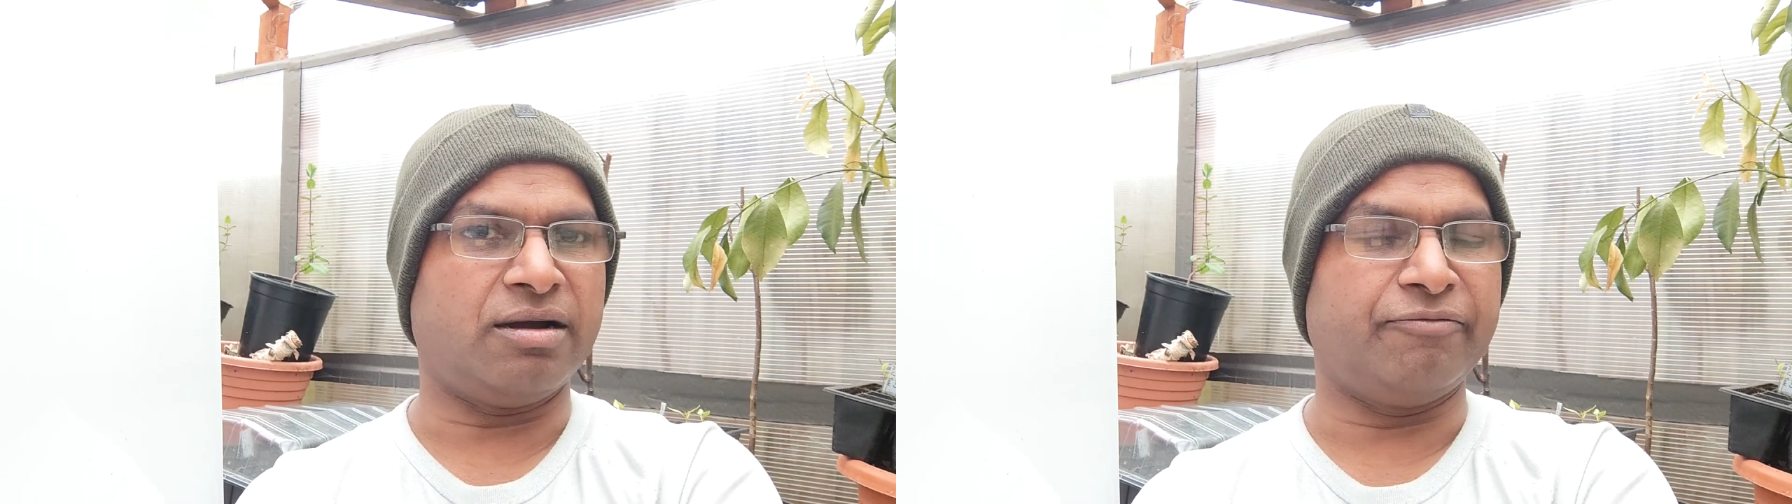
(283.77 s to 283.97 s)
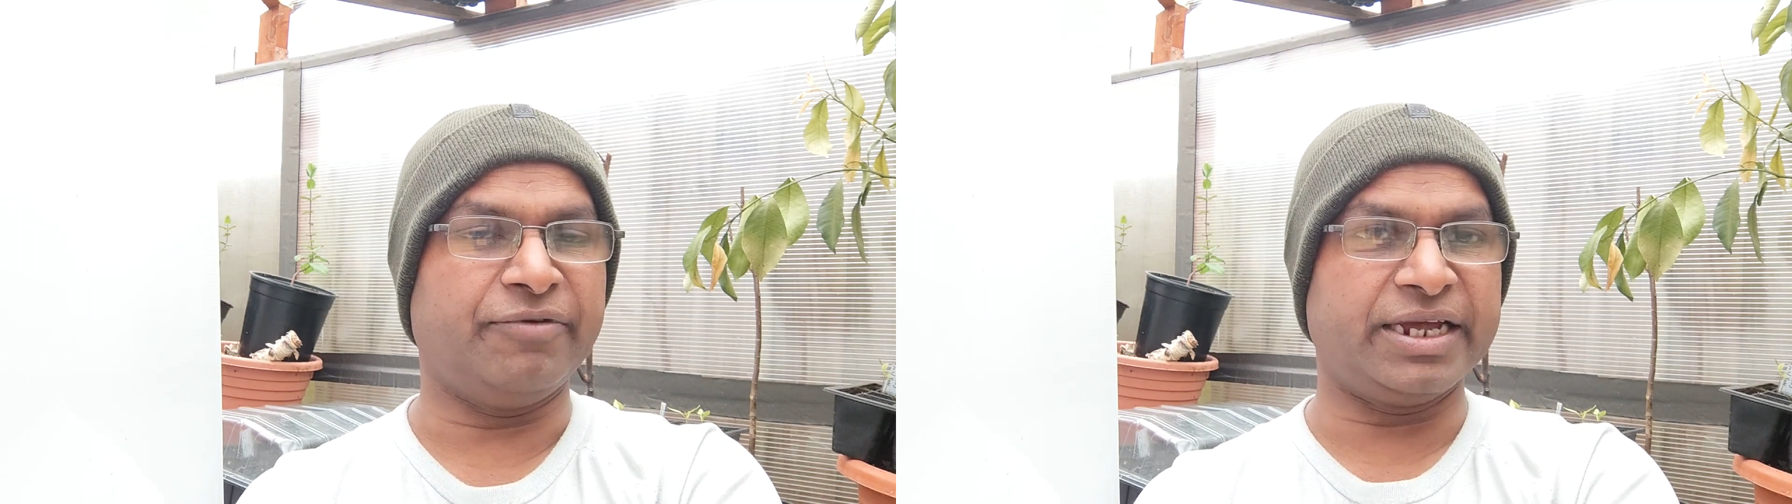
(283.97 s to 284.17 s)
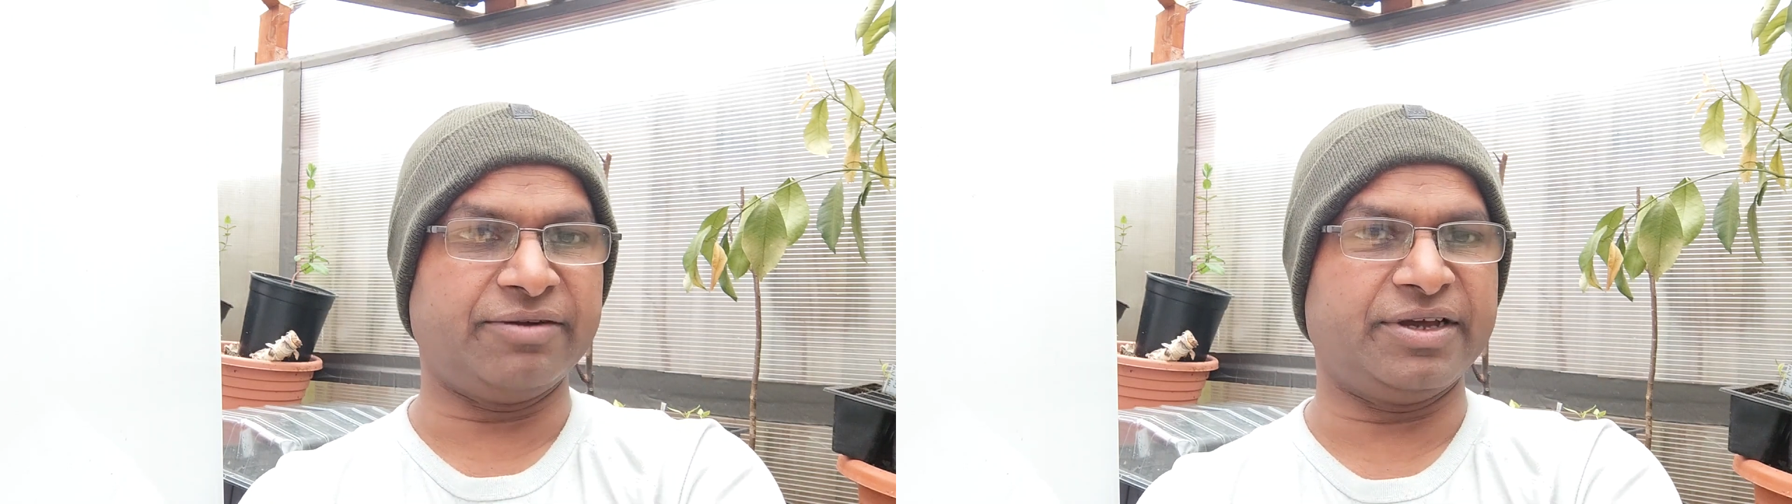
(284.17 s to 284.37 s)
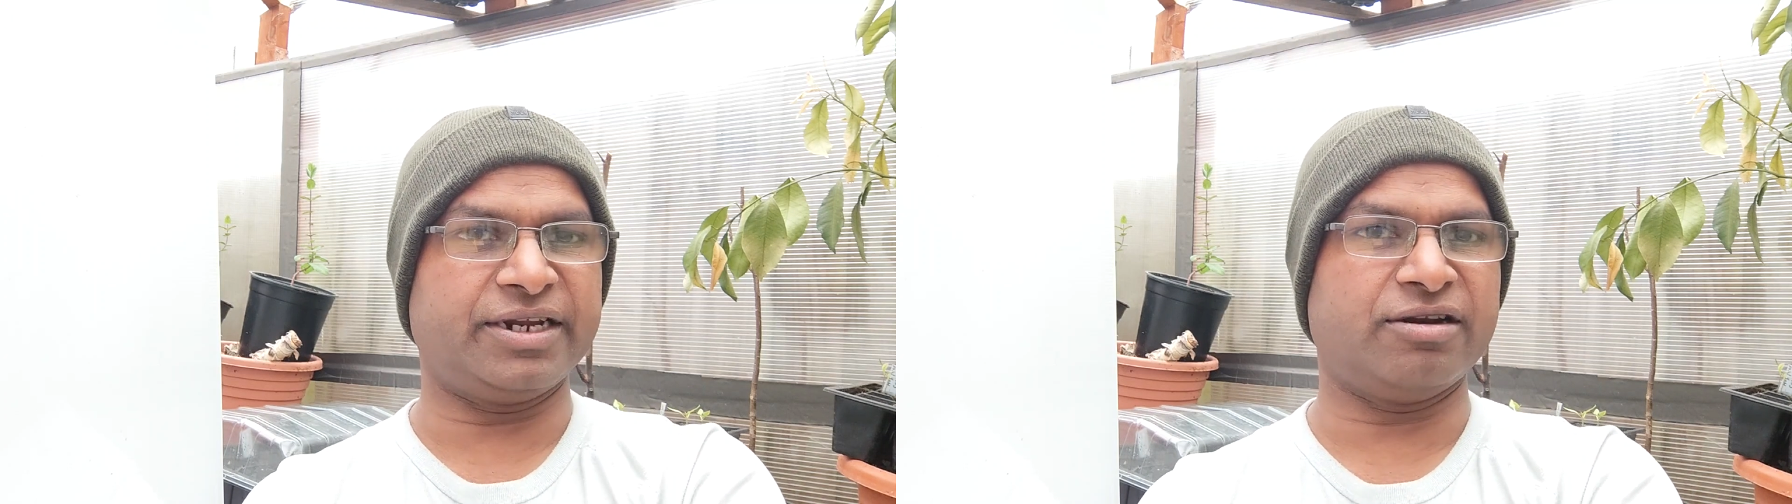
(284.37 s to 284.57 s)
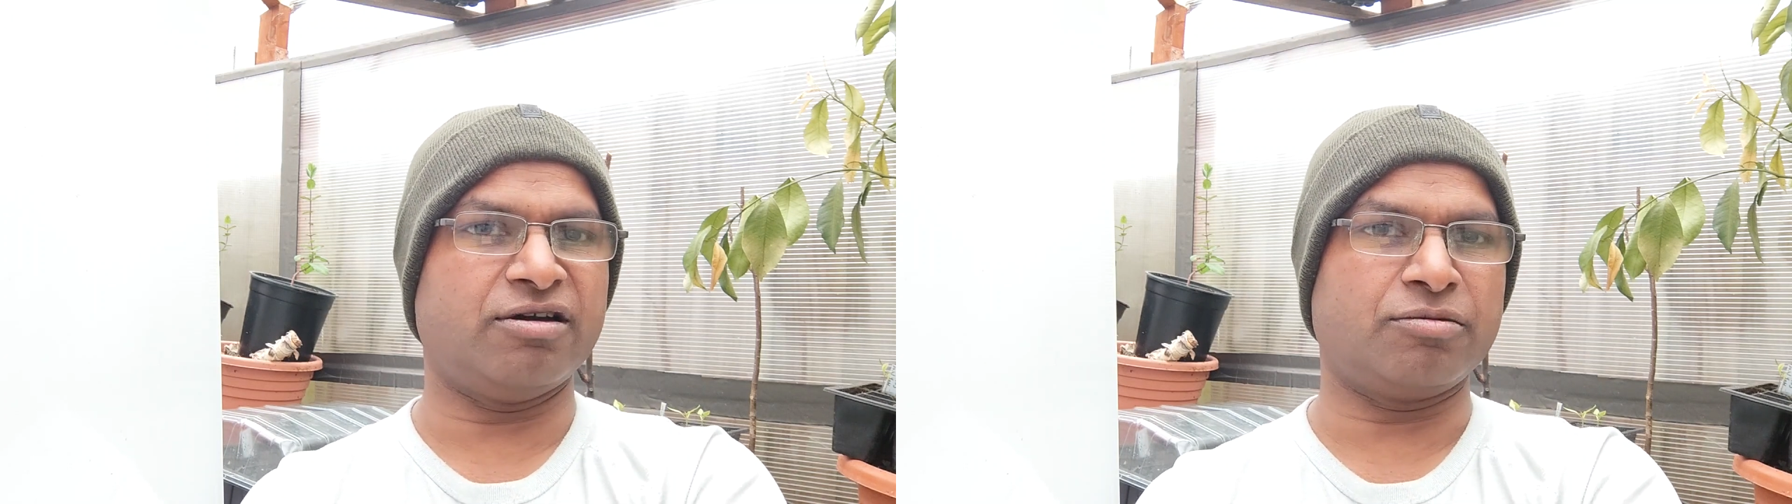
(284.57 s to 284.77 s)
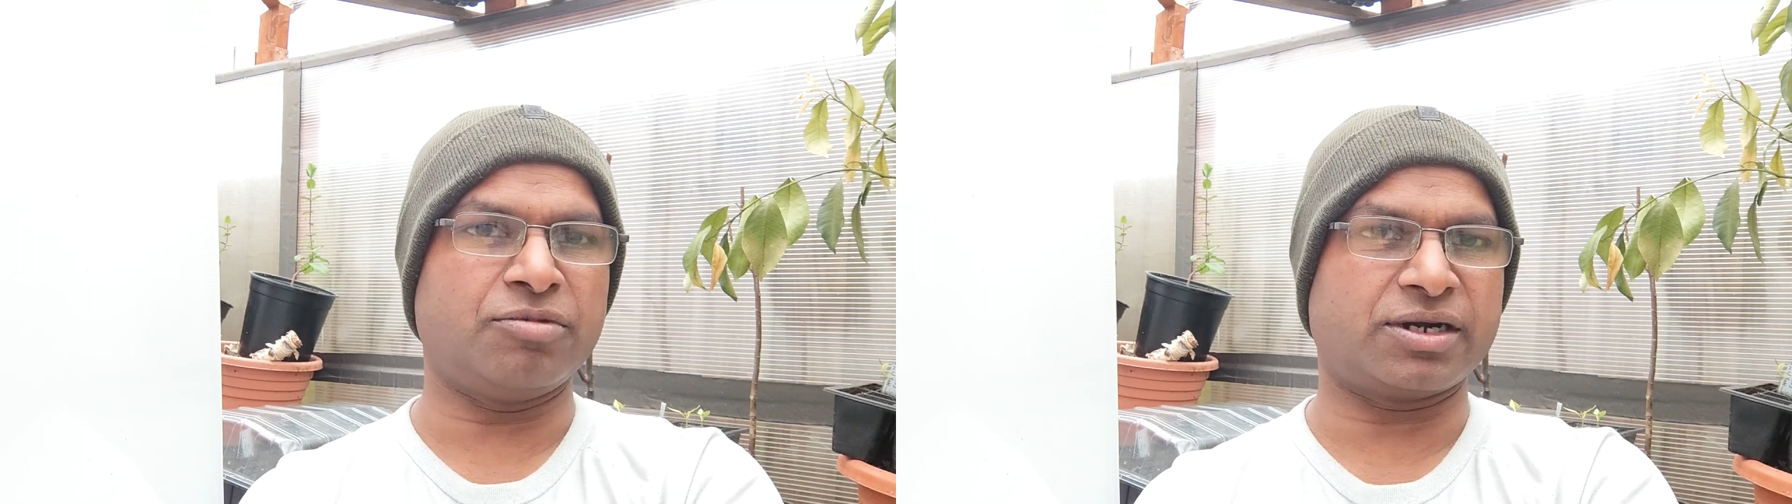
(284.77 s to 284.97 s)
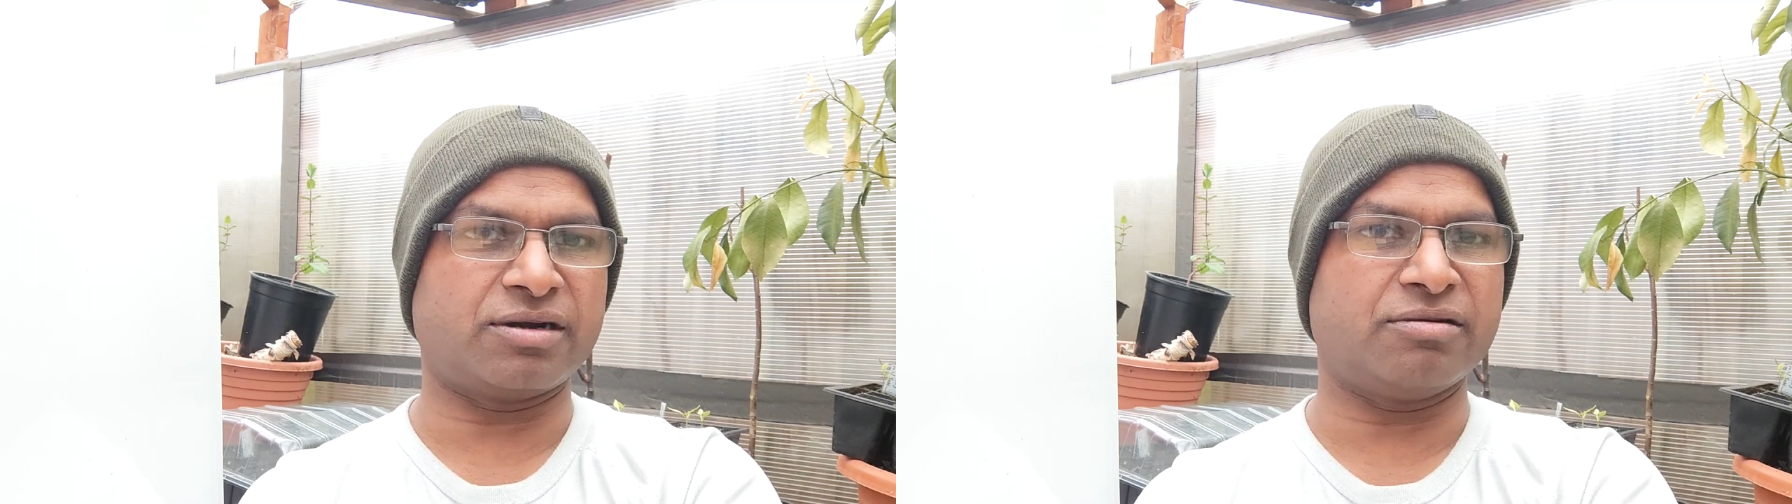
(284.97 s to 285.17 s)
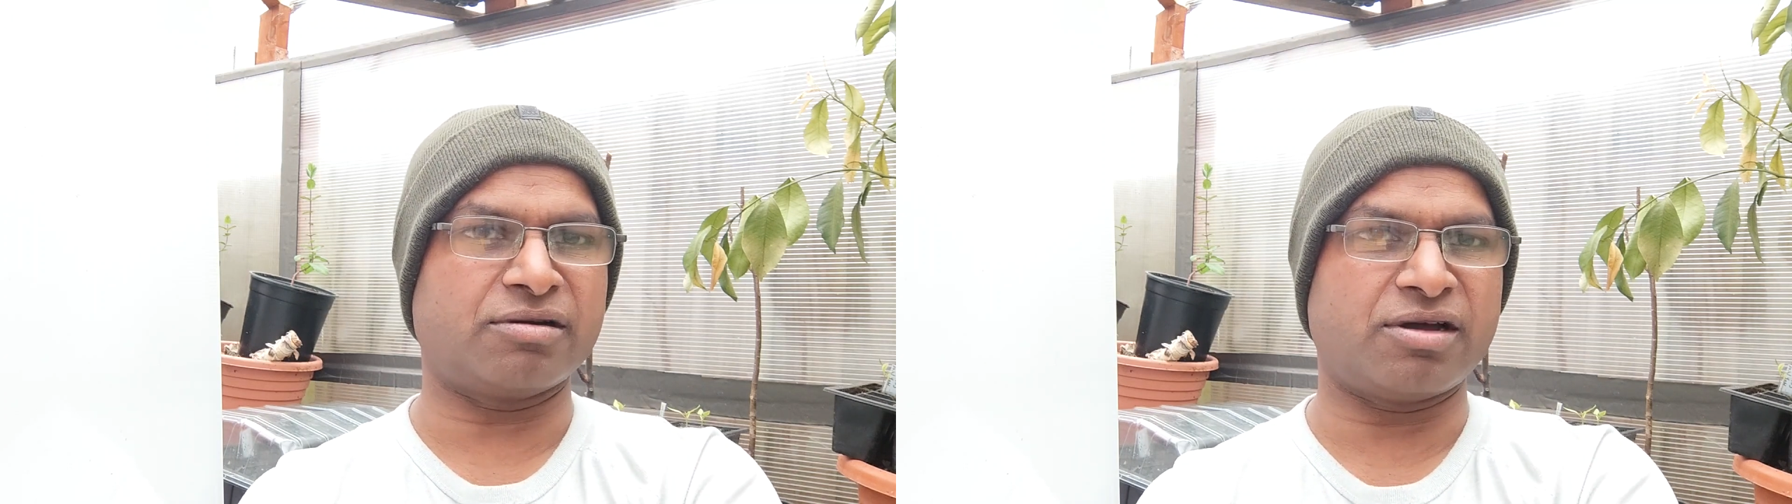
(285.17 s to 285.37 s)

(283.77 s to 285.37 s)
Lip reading: very, very long bottle gourd.